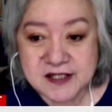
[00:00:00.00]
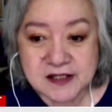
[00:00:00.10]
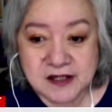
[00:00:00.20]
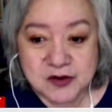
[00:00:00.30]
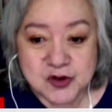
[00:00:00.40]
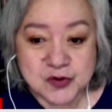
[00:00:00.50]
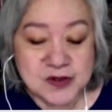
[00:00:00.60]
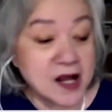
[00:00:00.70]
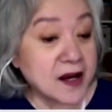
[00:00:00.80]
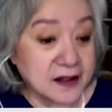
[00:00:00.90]
on June
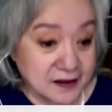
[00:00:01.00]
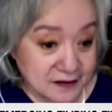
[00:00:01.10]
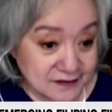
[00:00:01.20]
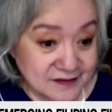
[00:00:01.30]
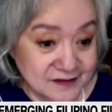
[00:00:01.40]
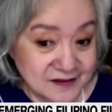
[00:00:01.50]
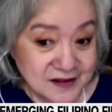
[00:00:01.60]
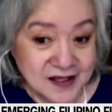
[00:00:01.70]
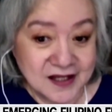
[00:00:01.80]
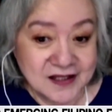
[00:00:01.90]
9.
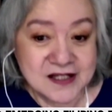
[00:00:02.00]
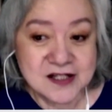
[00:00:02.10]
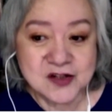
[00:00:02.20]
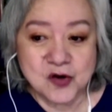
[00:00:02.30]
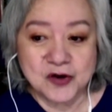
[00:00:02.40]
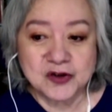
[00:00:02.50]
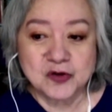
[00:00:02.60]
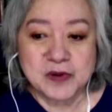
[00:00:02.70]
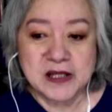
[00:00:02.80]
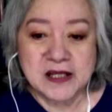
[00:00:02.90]
This is going to
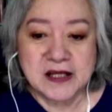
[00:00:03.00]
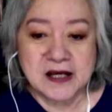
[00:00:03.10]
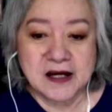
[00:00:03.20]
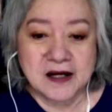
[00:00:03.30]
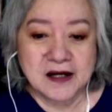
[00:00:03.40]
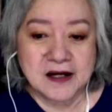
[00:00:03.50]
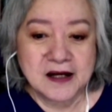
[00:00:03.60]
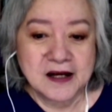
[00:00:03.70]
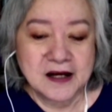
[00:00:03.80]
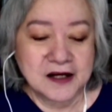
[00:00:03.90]
be,
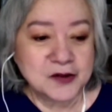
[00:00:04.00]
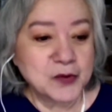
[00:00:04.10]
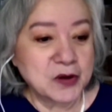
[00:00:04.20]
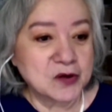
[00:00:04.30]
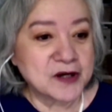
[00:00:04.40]
we already